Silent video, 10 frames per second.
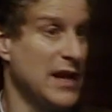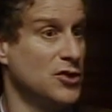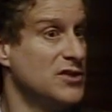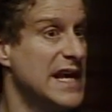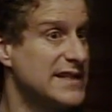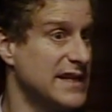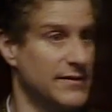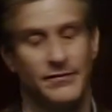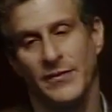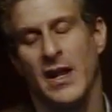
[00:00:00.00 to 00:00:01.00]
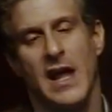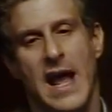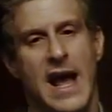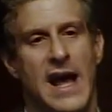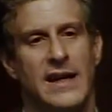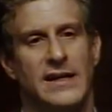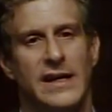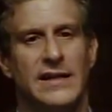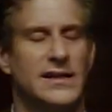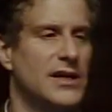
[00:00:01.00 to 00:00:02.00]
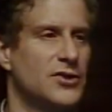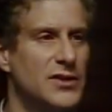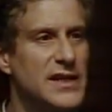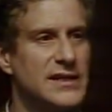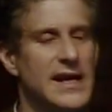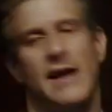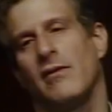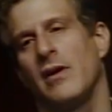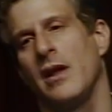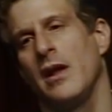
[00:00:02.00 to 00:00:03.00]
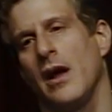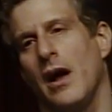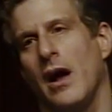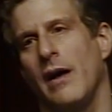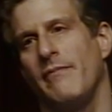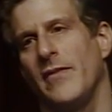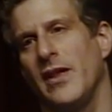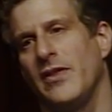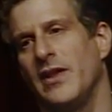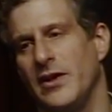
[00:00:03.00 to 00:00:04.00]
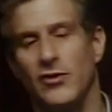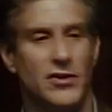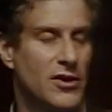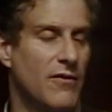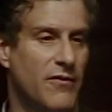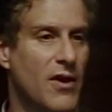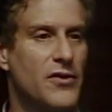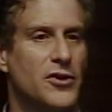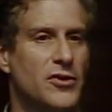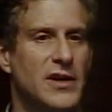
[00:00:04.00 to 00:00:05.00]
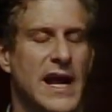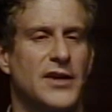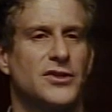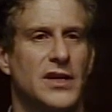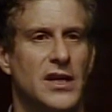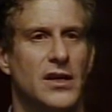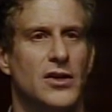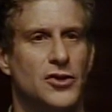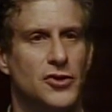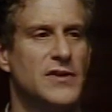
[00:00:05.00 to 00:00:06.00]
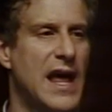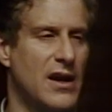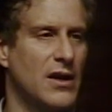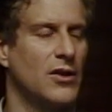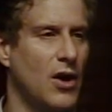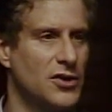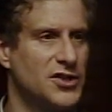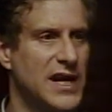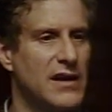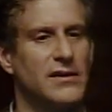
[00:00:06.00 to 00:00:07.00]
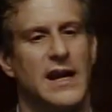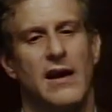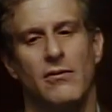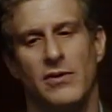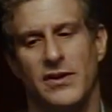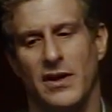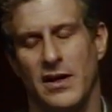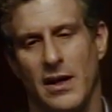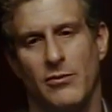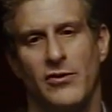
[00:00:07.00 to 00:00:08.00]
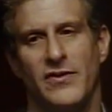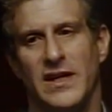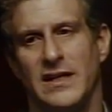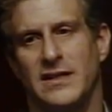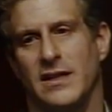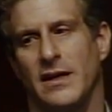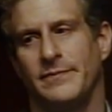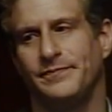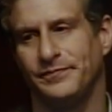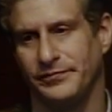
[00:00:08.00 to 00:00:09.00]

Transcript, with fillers: and you test it and it does or doesn't. Now, um, the, you can go farther. You can actually do that on a large scale now with a number of these um,